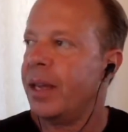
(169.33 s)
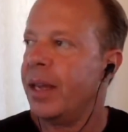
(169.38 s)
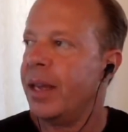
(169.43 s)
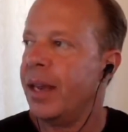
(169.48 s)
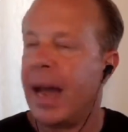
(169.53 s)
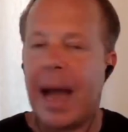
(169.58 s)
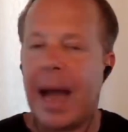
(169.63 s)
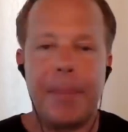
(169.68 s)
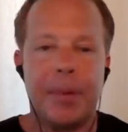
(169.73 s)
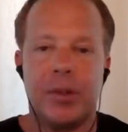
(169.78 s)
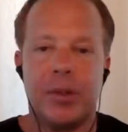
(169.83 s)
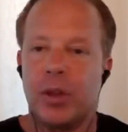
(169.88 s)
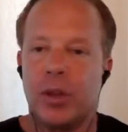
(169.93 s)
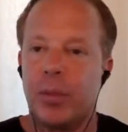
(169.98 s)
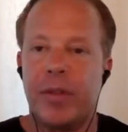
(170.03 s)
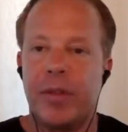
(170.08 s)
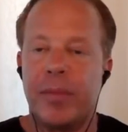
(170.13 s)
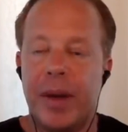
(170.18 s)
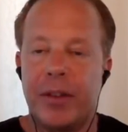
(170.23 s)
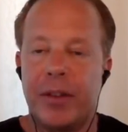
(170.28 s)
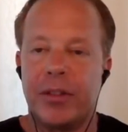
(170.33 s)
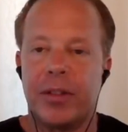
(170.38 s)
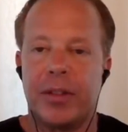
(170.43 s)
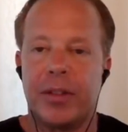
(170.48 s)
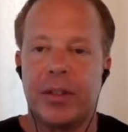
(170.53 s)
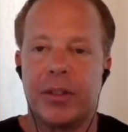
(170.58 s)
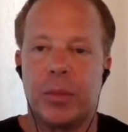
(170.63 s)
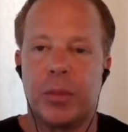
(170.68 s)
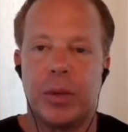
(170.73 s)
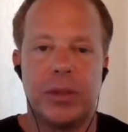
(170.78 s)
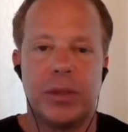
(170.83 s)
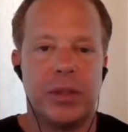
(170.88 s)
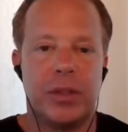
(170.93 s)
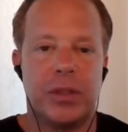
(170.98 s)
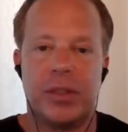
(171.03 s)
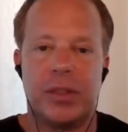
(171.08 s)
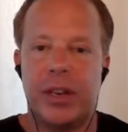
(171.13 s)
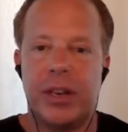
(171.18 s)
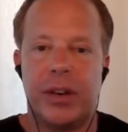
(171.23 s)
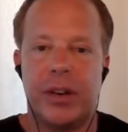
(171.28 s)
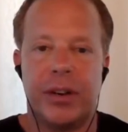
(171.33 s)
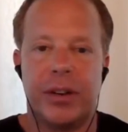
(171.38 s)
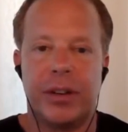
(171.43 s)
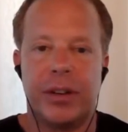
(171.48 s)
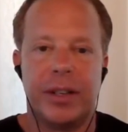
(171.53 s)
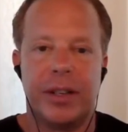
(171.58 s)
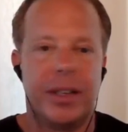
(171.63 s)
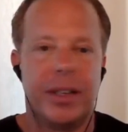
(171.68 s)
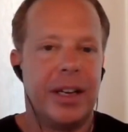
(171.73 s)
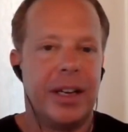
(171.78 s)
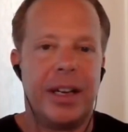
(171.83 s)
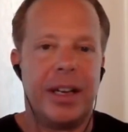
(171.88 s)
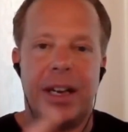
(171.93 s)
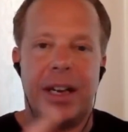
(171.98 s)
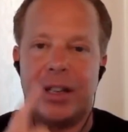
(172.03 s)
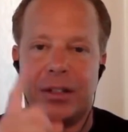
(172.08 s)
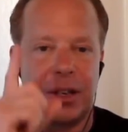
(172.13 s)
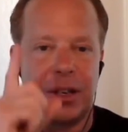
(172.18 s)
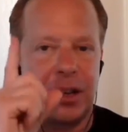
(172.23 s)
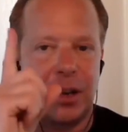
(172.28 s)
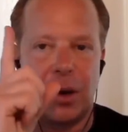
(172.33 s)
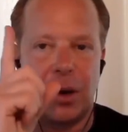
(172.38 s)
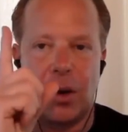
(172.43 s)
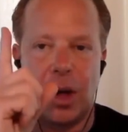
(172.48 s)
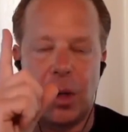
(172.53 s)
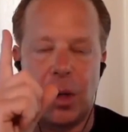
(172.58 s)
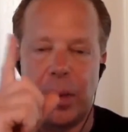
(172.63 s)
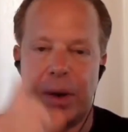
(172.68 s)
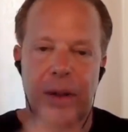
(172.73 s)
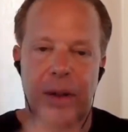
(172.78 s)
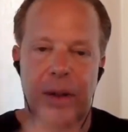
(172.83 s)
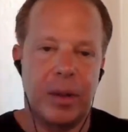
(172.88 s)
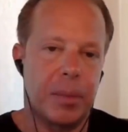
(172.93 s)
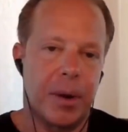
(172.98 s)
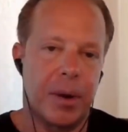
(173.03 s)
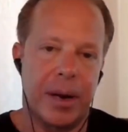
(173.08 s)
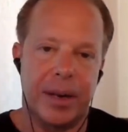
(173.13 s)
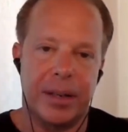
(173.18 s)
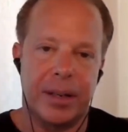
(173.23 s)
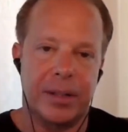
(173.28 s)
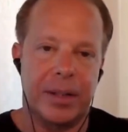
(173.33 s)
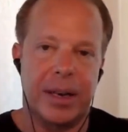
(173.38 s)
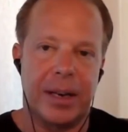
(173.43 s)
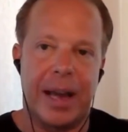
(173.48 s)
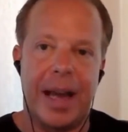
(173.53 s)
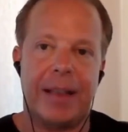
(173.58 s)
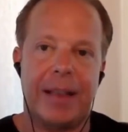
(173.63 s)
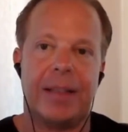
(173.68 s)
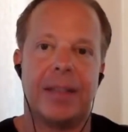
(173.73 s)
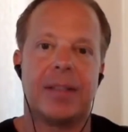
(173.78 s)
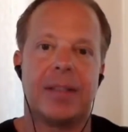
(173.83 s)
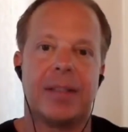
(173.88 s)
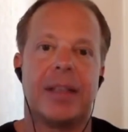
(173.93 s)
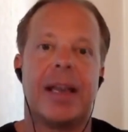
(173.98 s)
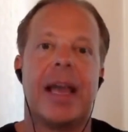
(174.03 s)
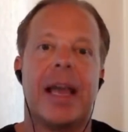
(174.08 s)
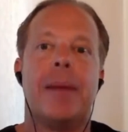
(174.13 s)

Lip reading: it happens, and we've measured this. Once it's here, it's going to go all the way to the brain. It's going to act as